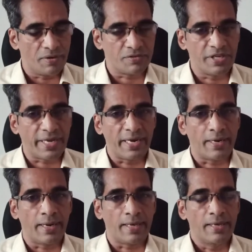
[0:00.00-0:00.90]
she
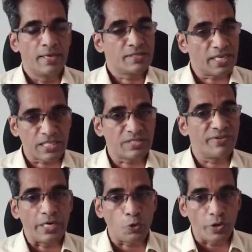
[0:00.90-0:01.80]
can
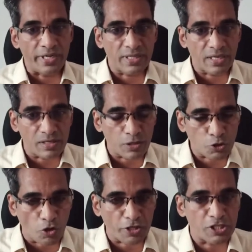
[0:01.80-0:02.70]
successfully do it in the
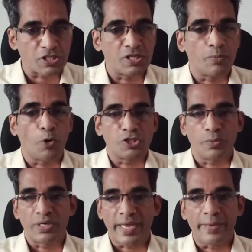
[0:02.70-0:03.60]
shortest
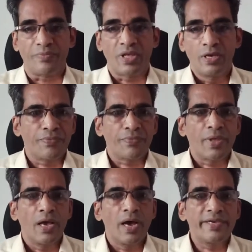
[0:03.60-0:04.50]
possible time.
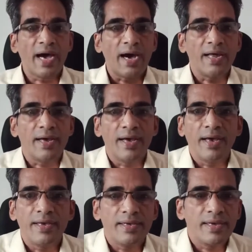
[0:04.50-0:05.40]
Yeah.
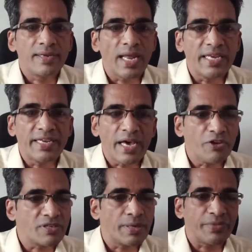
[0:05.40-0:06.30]
Nalina,
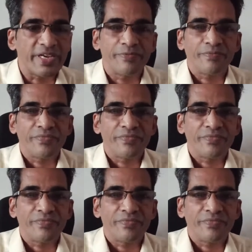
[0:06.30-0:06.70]
you have something?